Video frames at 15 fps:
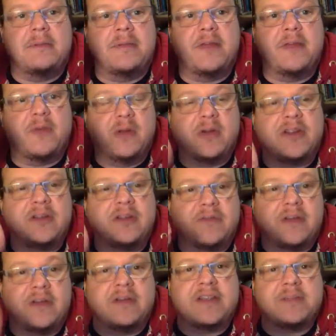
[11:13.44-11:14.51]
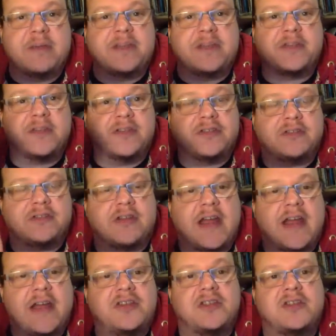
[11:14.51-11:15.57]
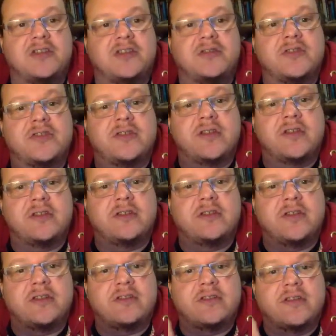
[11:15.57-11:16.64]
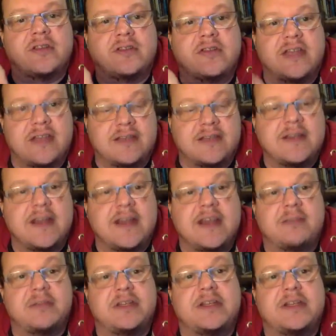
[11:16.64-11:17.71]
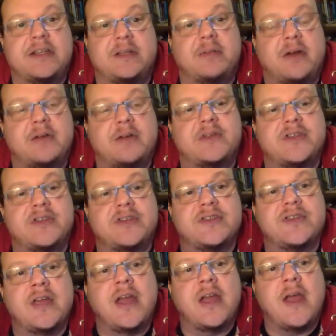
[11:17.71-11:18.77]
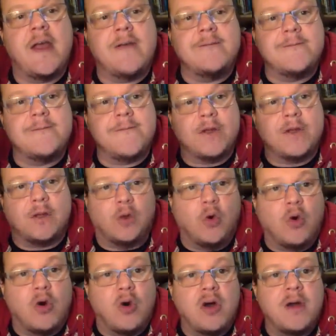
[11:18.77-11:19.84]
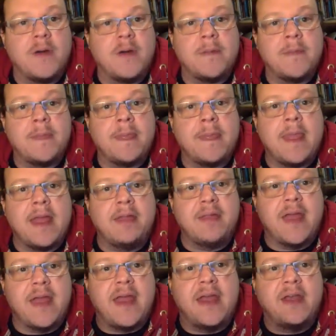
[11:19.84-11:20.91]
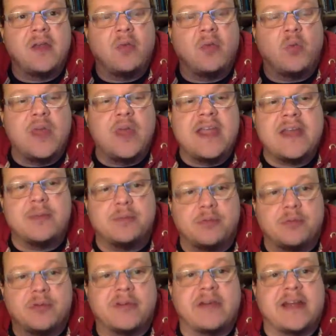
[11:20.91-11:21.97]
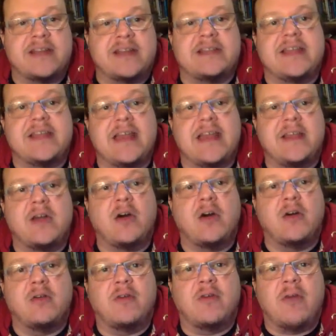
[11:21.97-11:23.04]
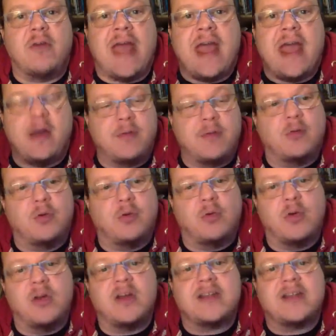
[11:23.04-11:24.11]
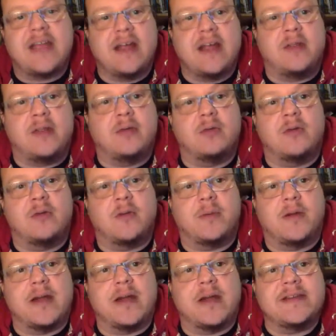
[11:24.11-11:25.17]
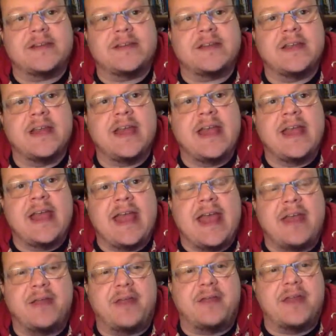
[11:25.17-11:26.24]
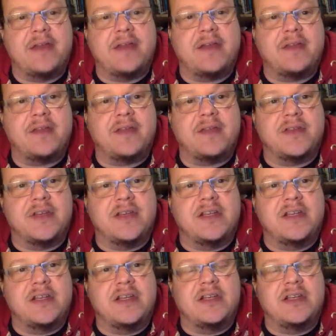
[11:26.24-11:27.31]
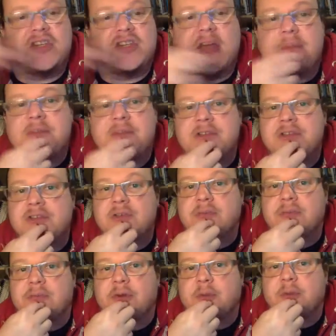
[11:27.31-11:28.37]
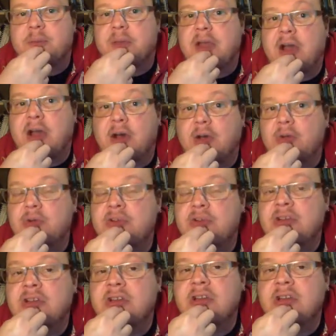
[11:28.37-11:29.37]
If we look at the very special and strange issues that the internet in particular poses for law, then we get a broader understanding of how the law works, how the law operates. And I think the chapters from Code